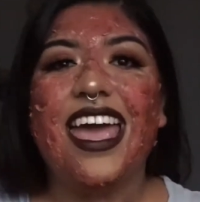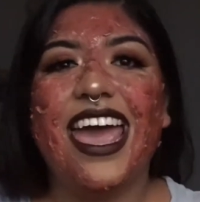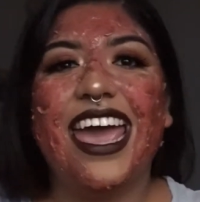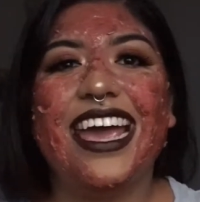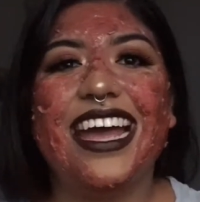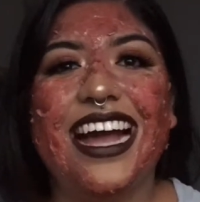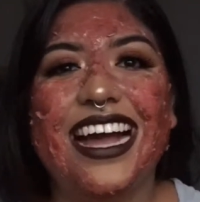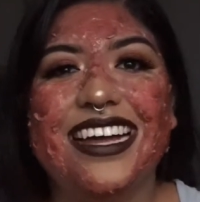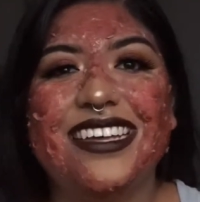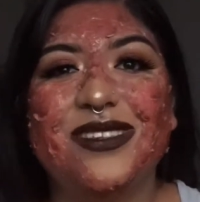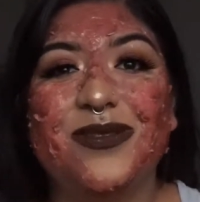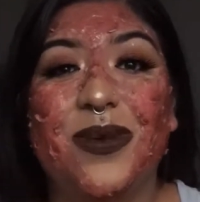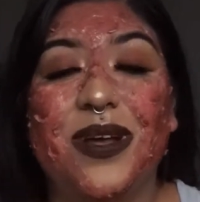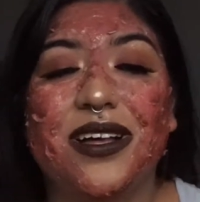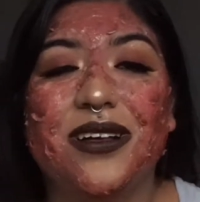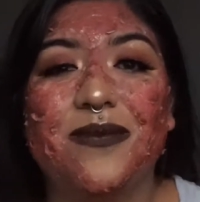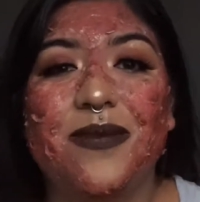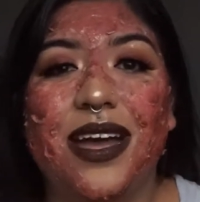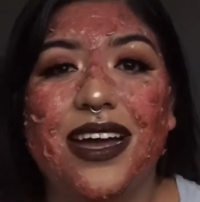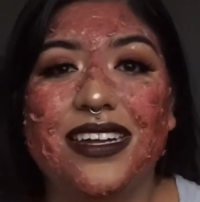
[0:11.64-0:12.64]
Hey guys,
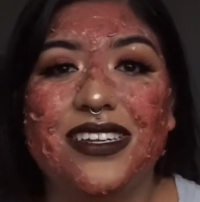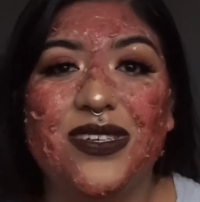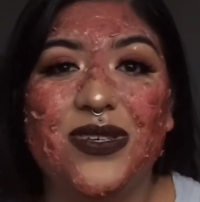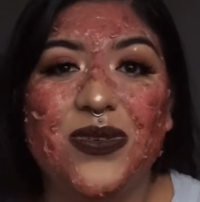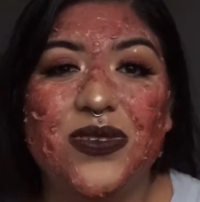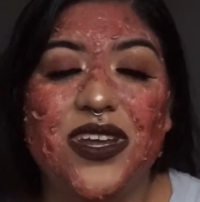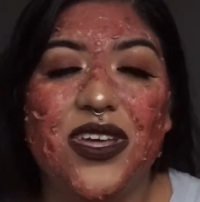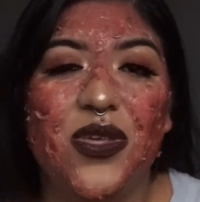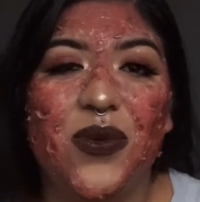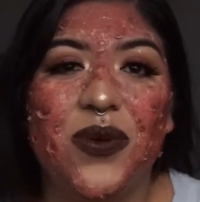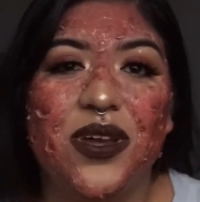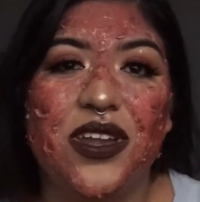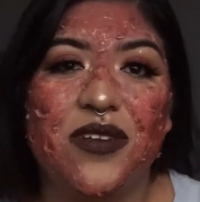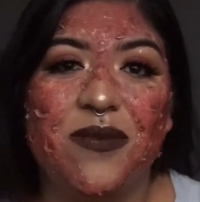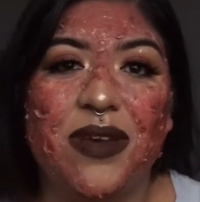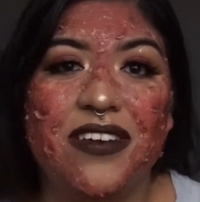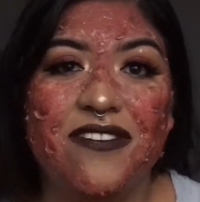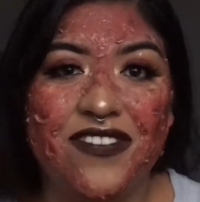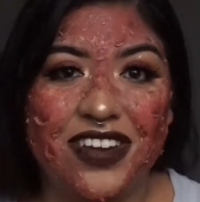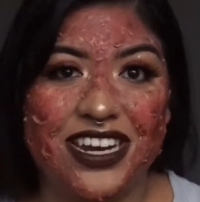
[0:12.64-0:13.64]
welcome back to another one of
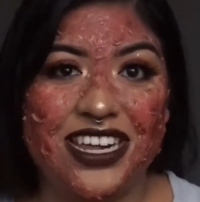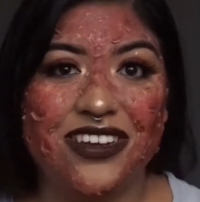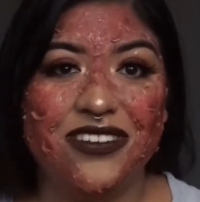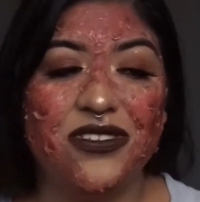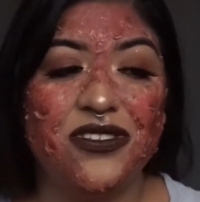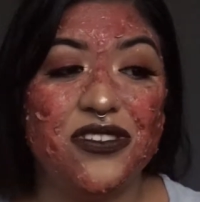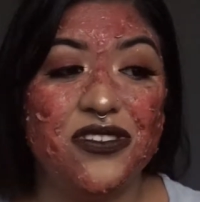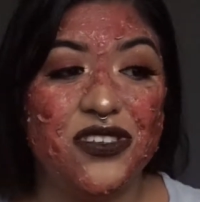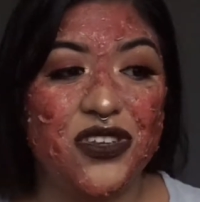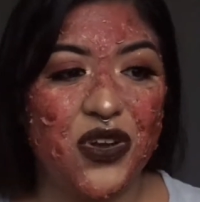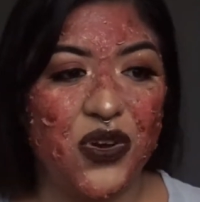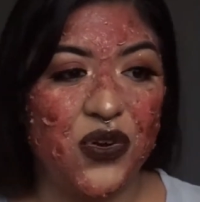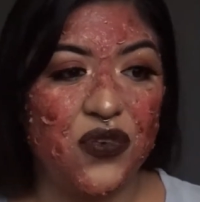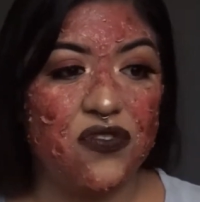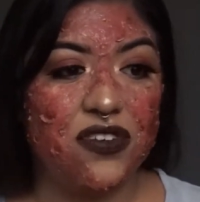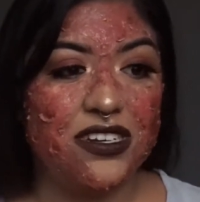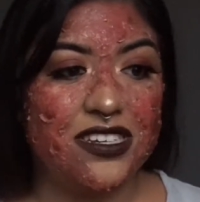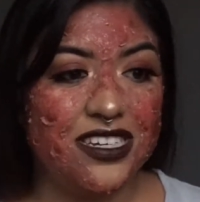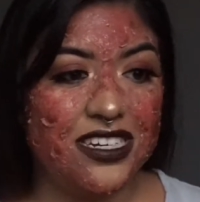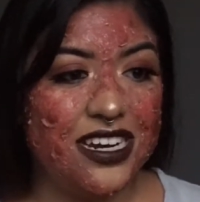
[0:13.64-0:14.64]
my videos. So
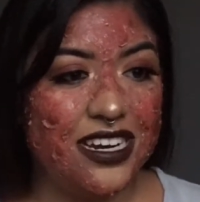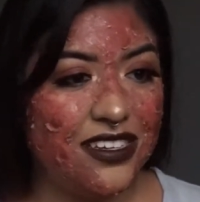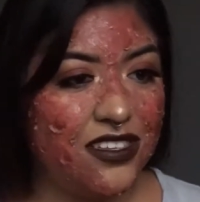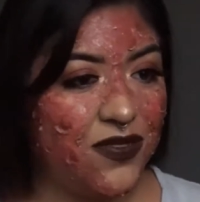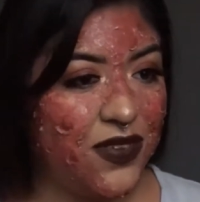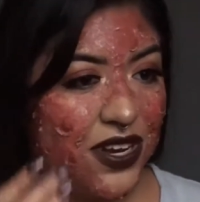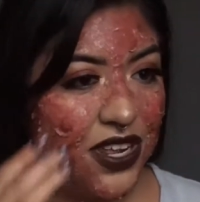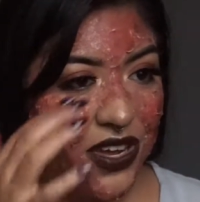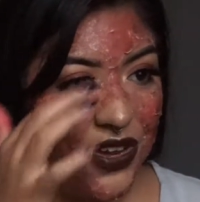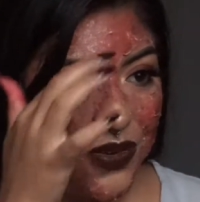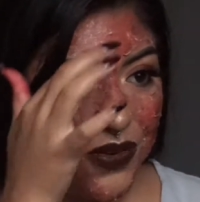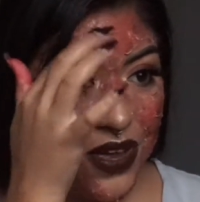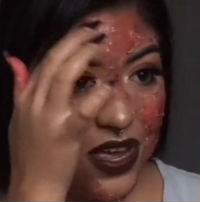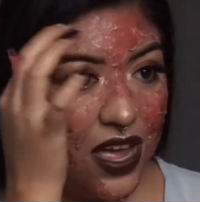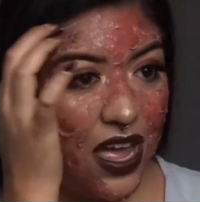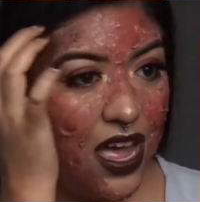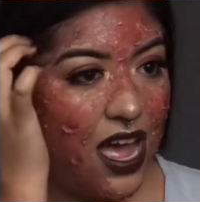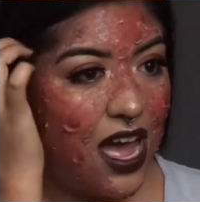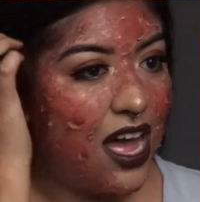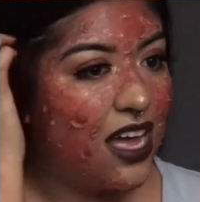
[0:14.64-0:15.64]
for today's video,
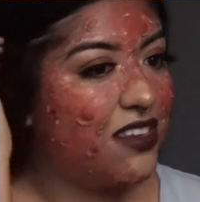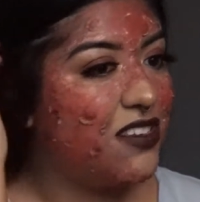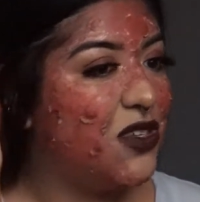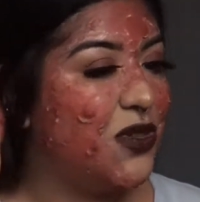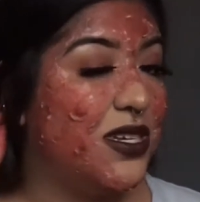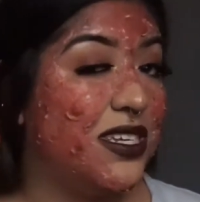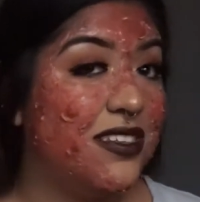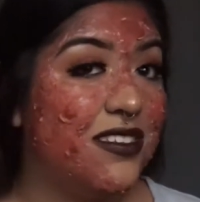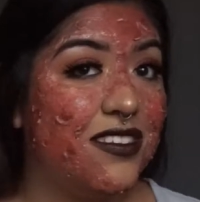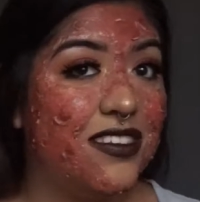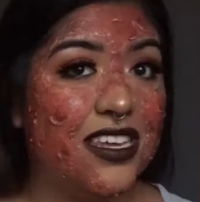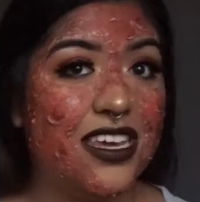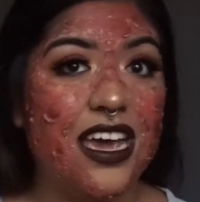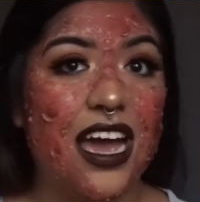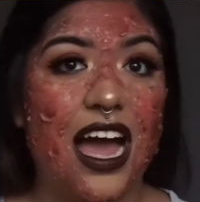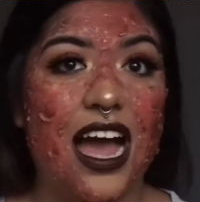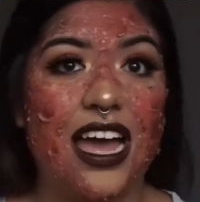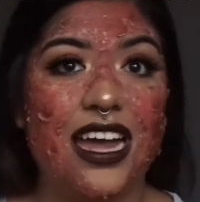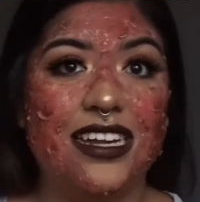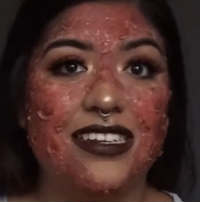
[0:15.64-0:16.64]
as you can see,
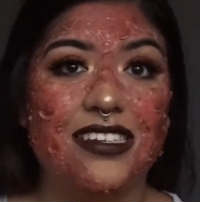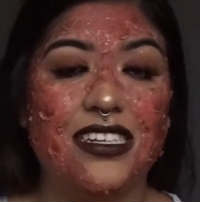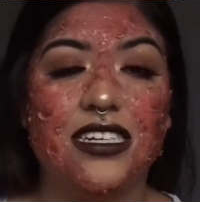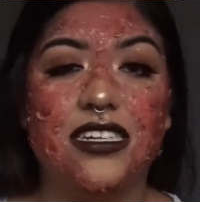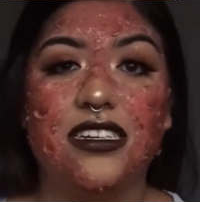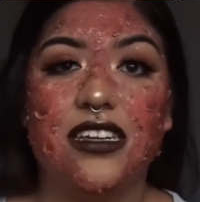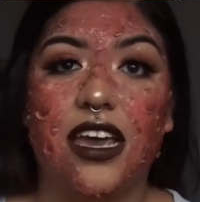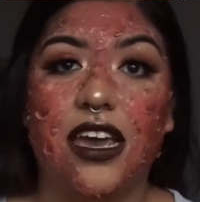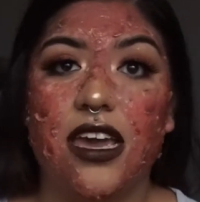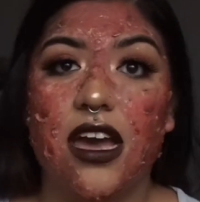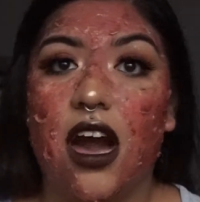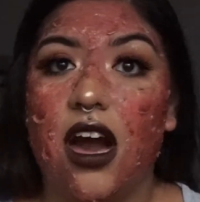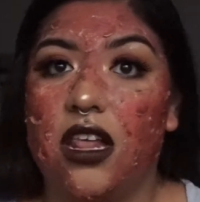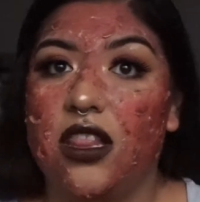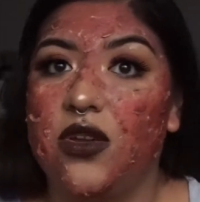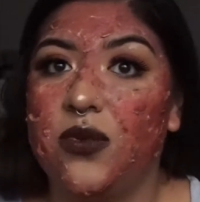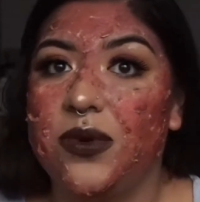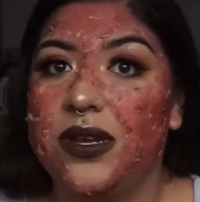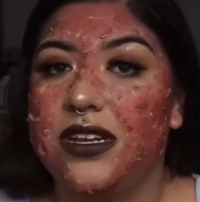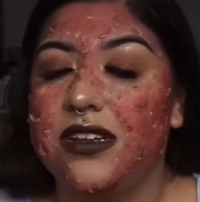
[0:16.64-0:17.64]
I did a
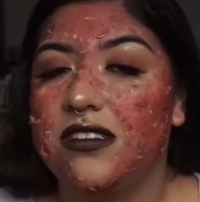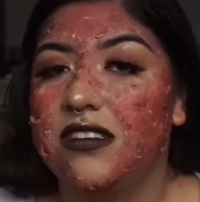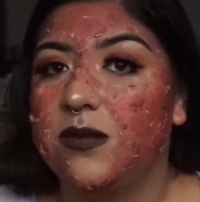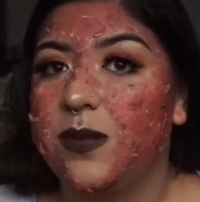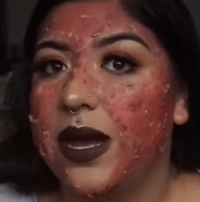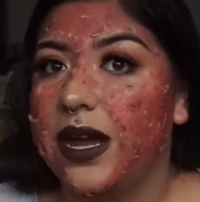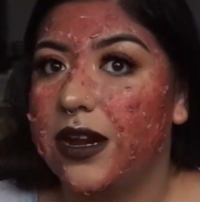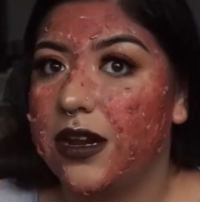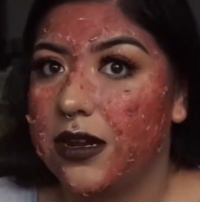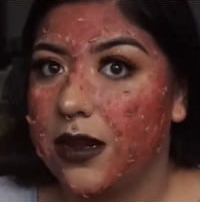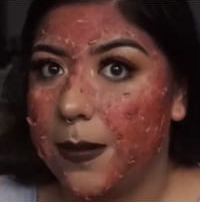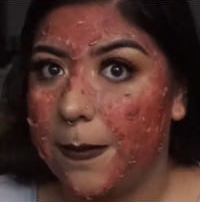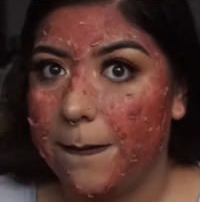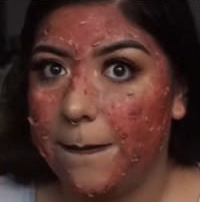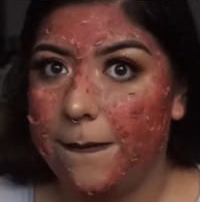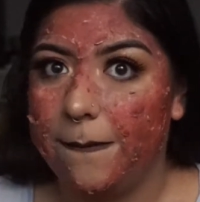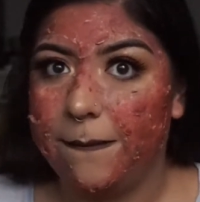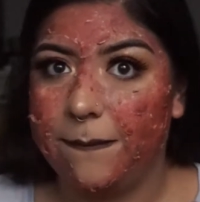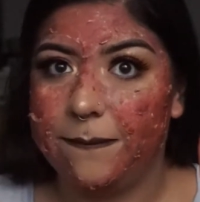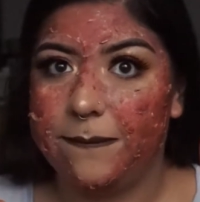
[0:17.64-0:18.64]
Halloween inspired
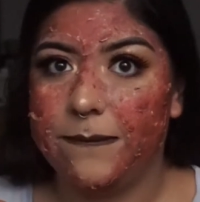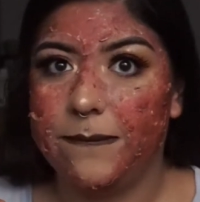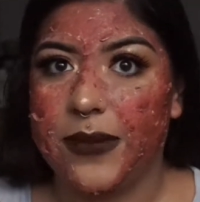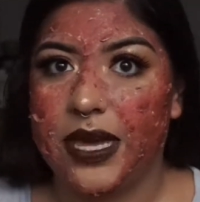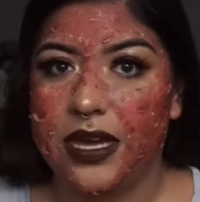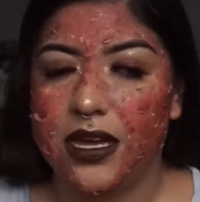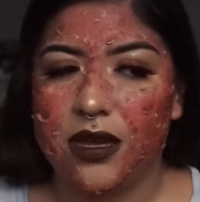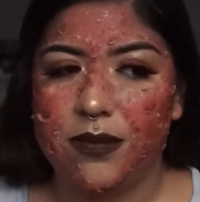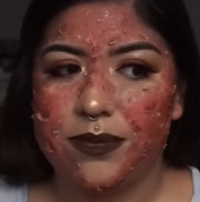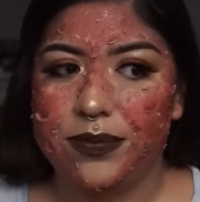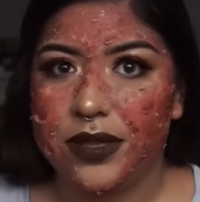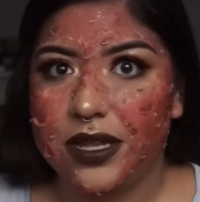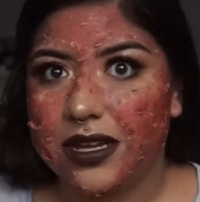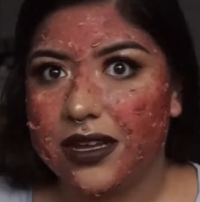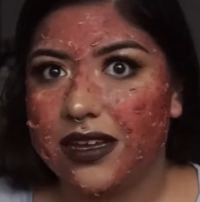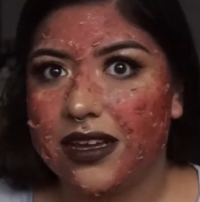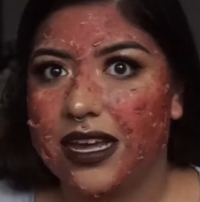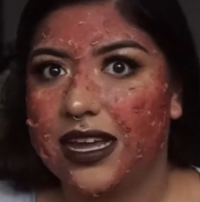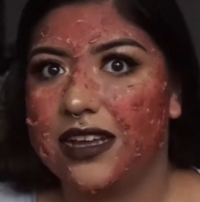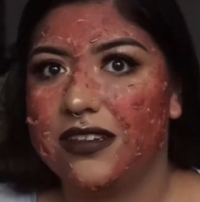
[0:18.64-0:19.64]
makeup
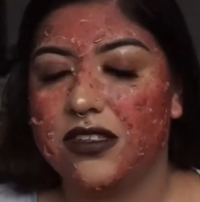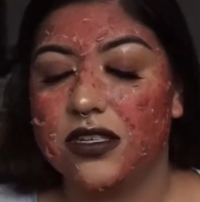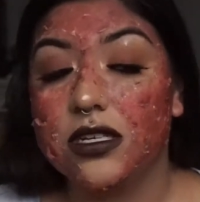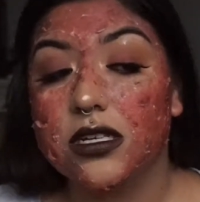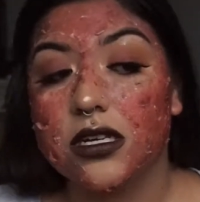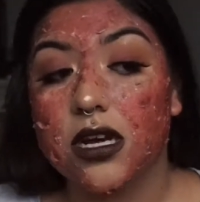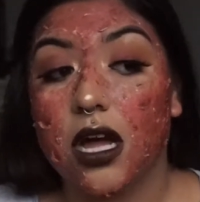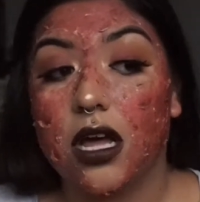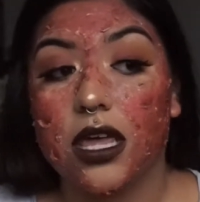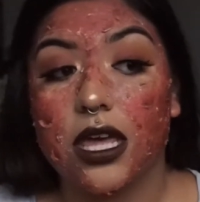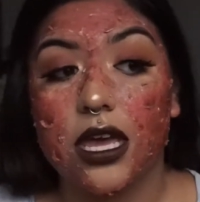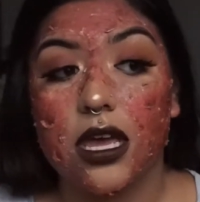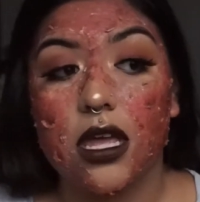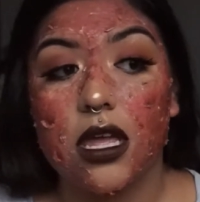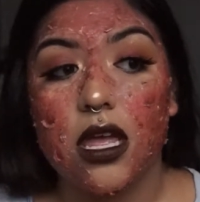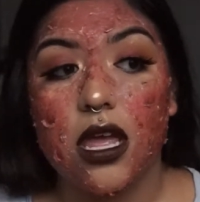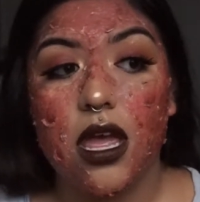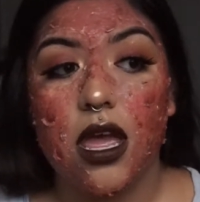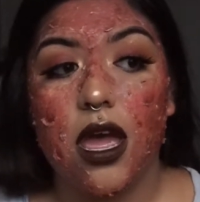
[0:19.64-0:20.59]
look, I guess you can call it.